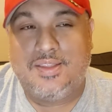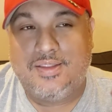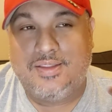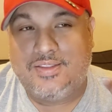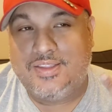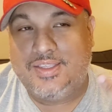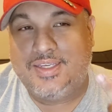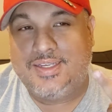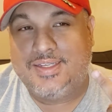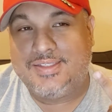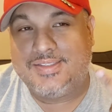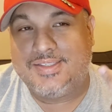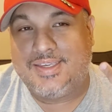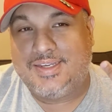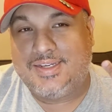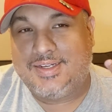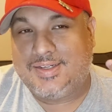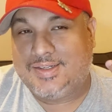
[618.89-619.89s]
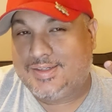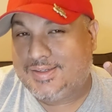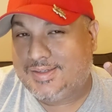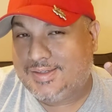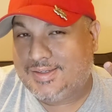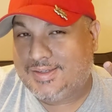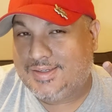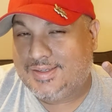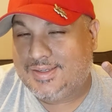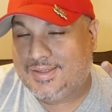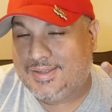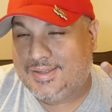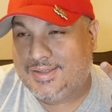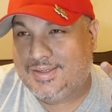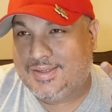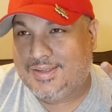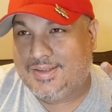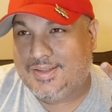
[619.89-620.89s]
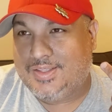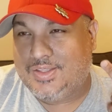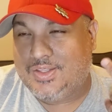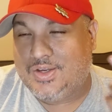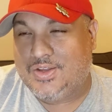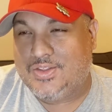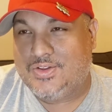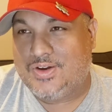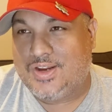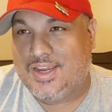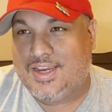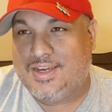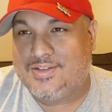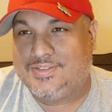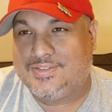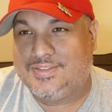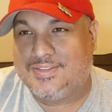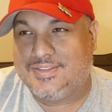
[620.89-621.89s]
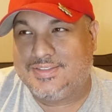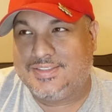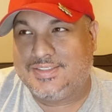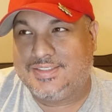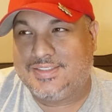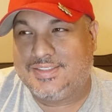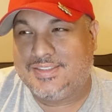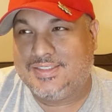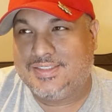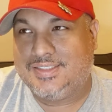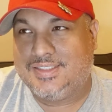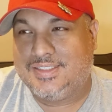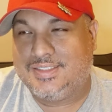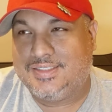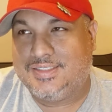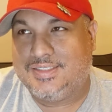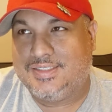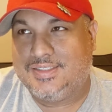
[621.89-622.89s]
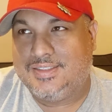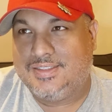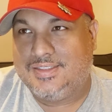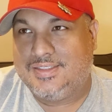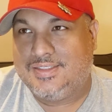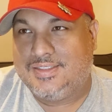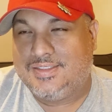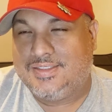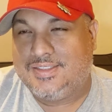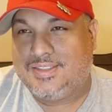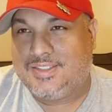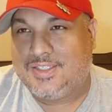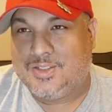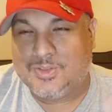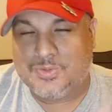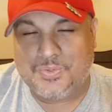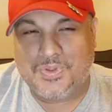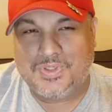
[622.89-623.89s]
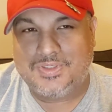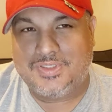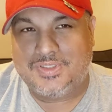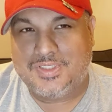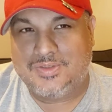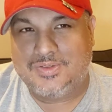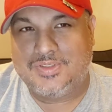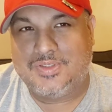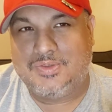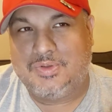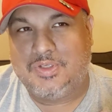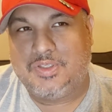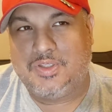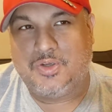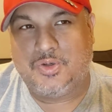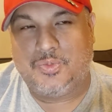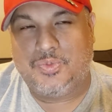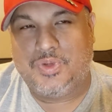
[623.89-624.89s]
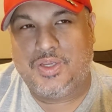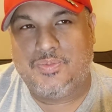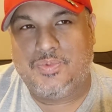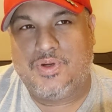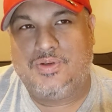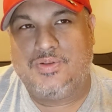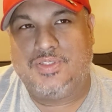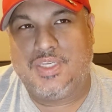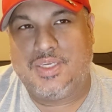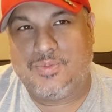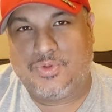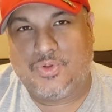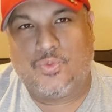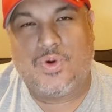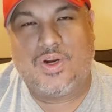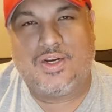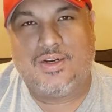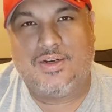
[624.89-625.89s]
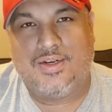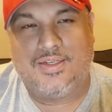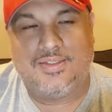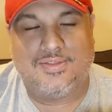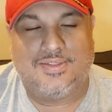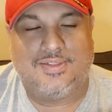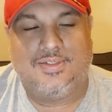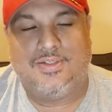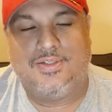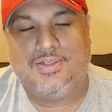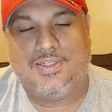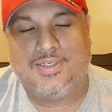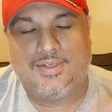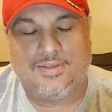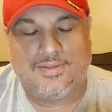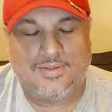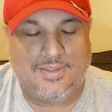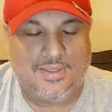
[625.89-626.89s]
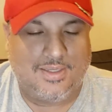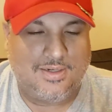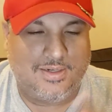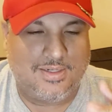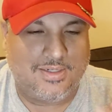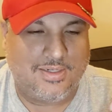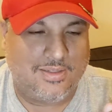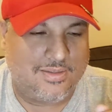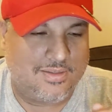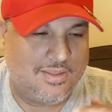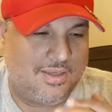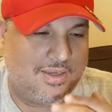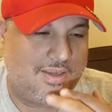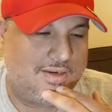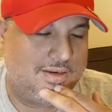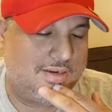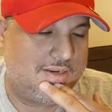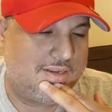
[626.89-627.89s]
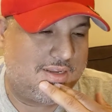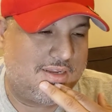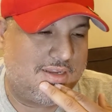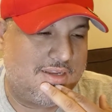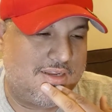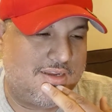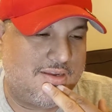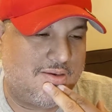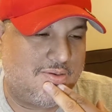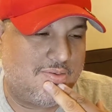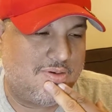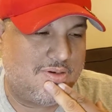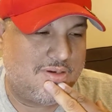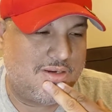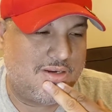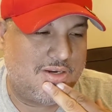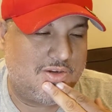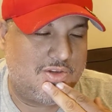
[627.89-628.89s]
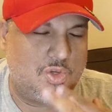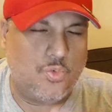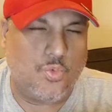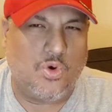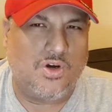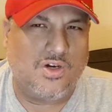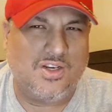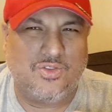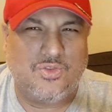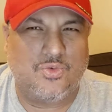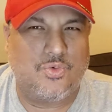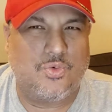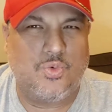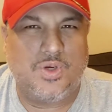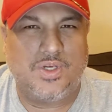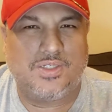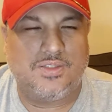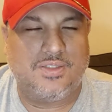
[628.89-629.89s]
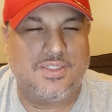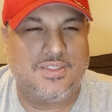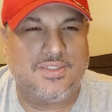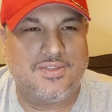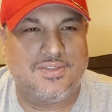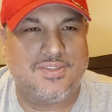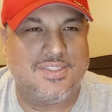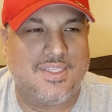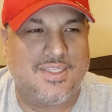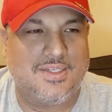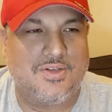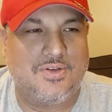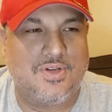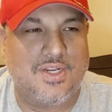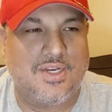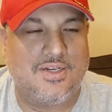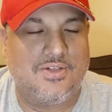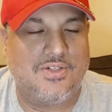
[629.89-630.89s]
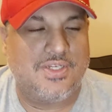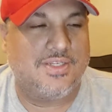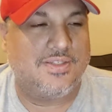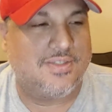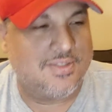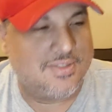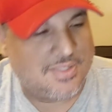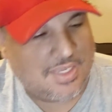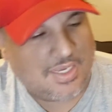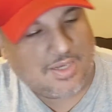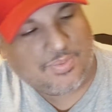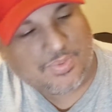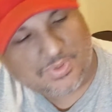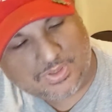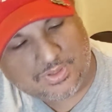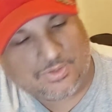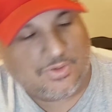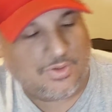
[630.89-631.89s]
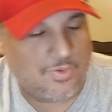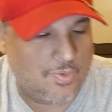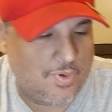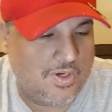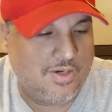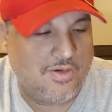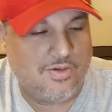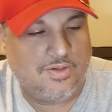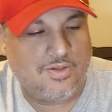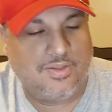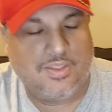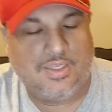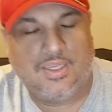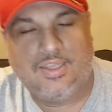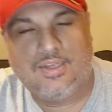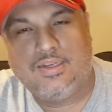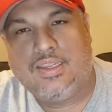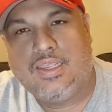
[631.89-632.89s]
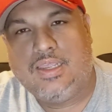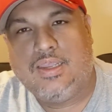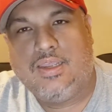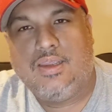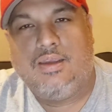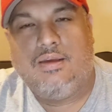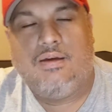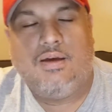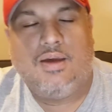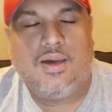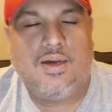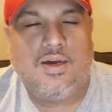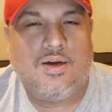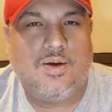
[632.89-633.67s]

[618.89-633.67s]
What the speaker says: The thing is, like the other houses, like Ghostbusters, I was doing a little bit, but I was able to recognize, like, oh, I get that. Nah, and you know, you're walking through quickly, so it's not like you're getting a chance to stop and like look around all that.